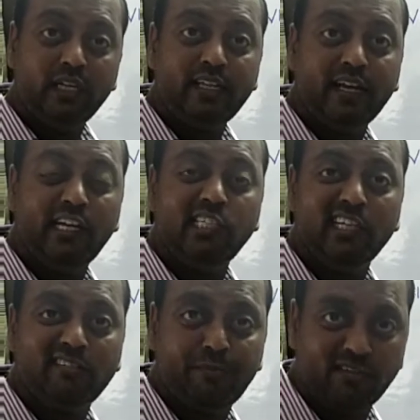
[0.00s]
the
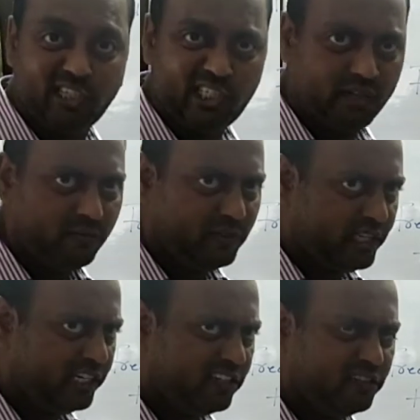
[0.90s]
religious procession,
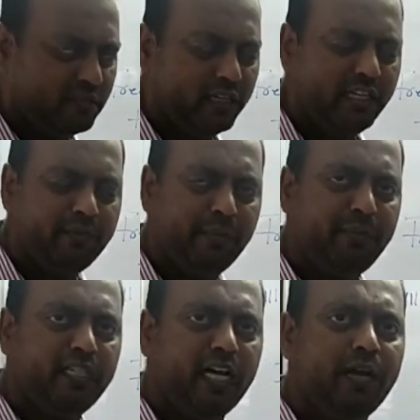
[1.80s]
whether it is, uh, it may
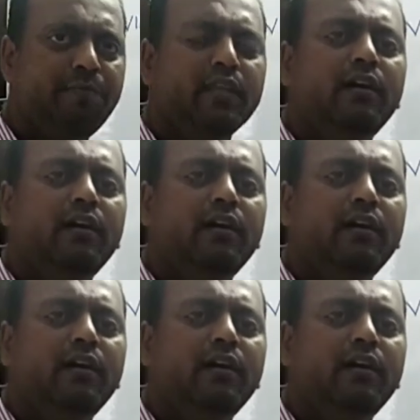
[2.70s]
be the uh,